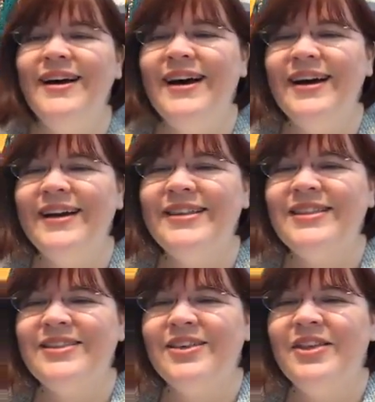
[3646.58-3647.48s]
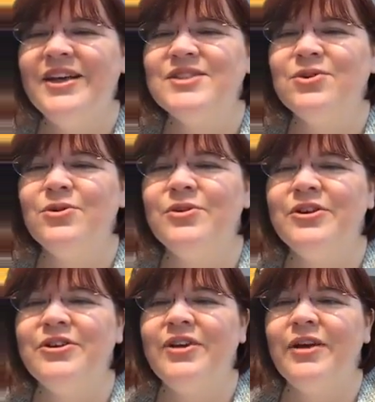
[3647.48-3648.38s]
oh, oh that's cool.
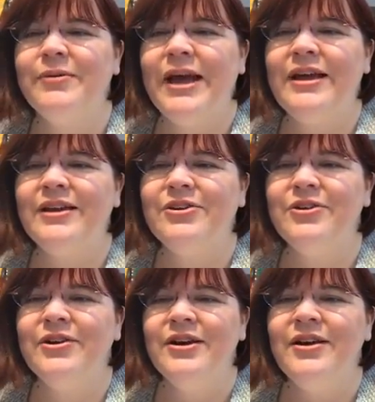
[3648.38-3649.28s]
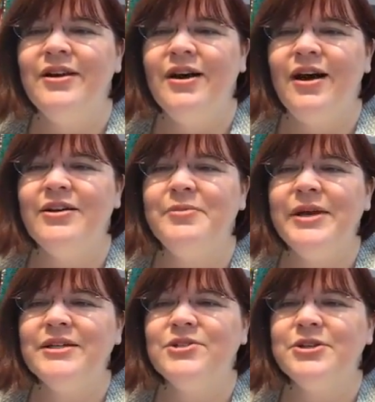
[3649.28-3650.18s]
There you got them hanging in your on
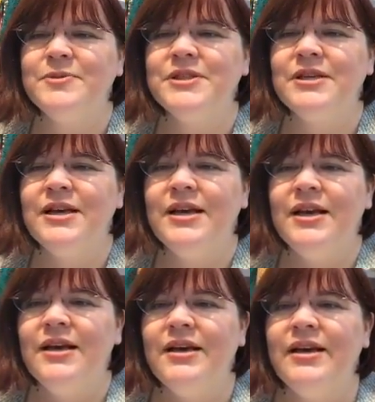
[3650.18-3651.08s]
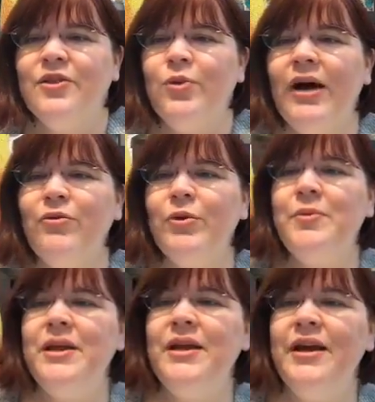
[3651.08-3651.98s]
command strips. Get the Ravelry
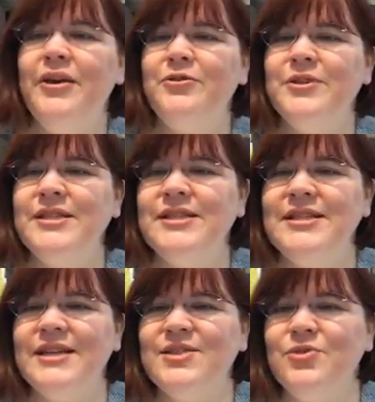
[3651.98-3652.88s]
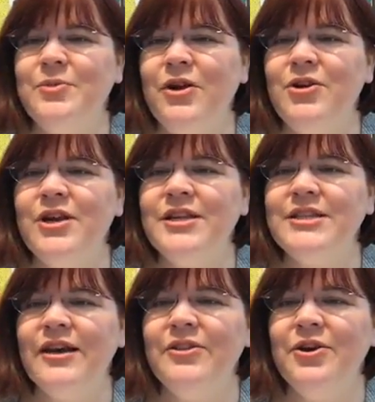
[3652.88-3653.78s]
PDF, Christy says. From there you can
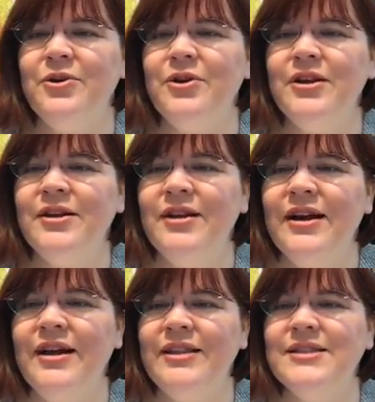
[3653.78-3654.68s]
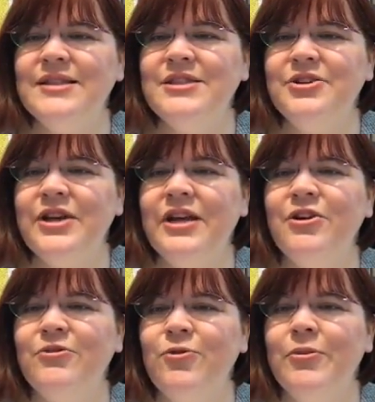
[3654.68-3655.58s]
download, uh, then send to your
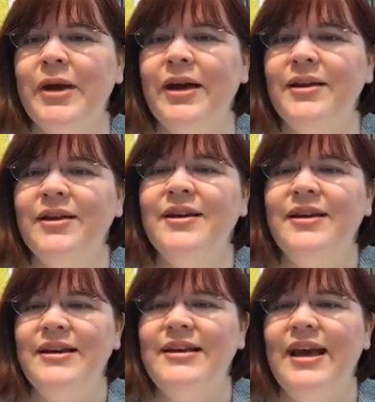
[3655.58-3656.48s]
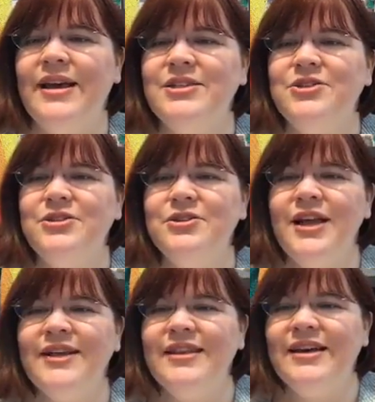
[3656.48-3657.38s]
Kindle format. Yeah, do you
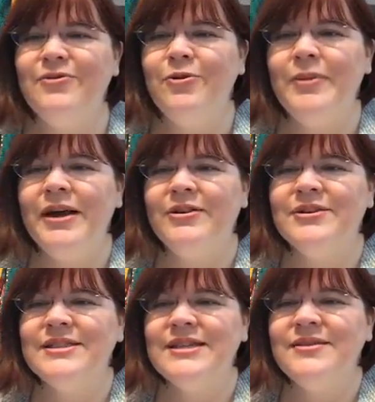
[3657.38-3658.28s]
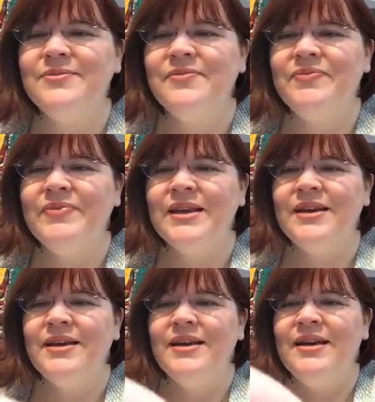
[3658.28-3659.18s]
like that format, Christy?
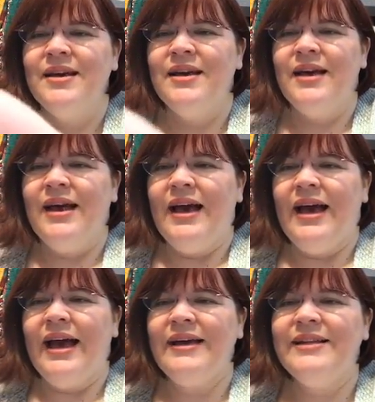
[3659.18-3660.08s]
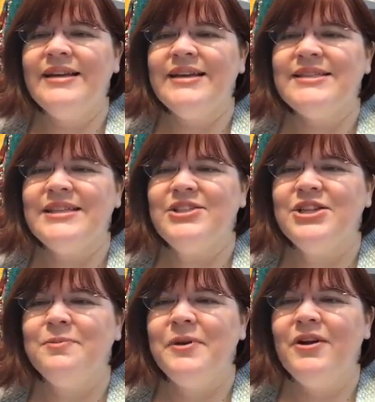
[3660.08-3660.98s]
Hey, Linda, I see you
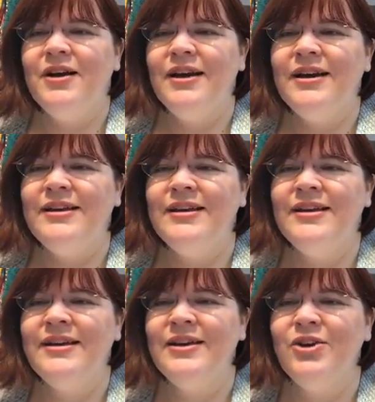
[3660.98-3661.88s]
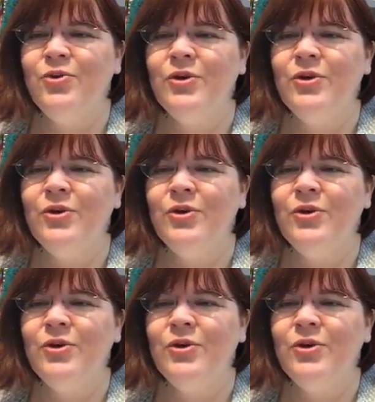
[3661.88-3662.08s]
jumping on. You're